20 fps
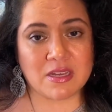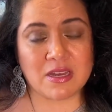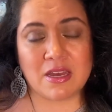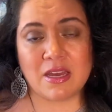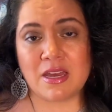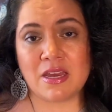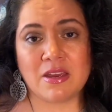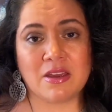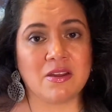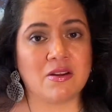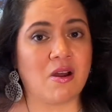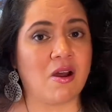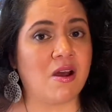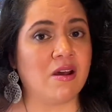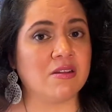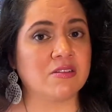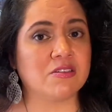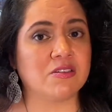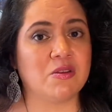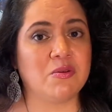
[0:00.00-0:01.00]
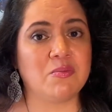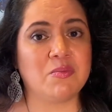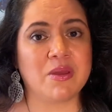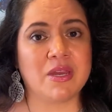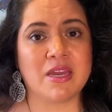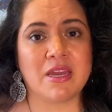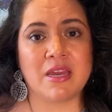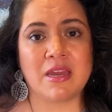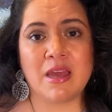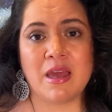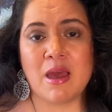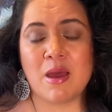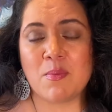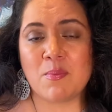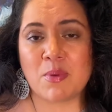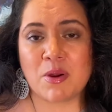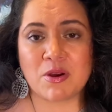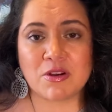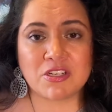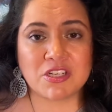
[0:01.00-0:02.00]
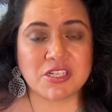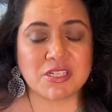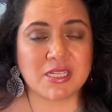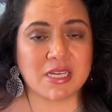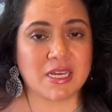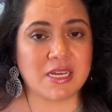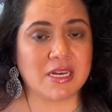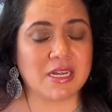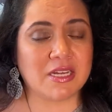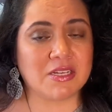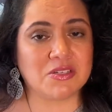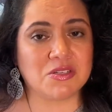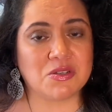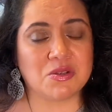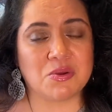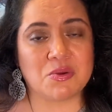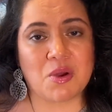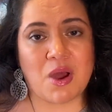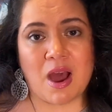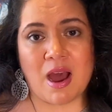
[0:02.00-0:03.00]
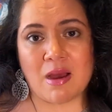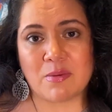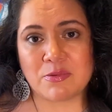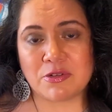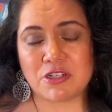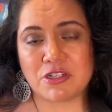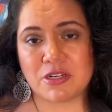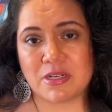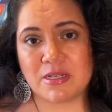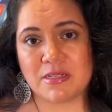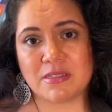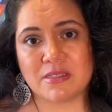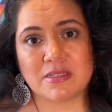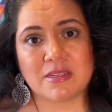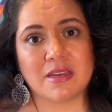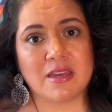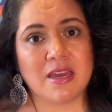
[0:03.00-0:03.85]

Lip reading: It could also be purchasing into options.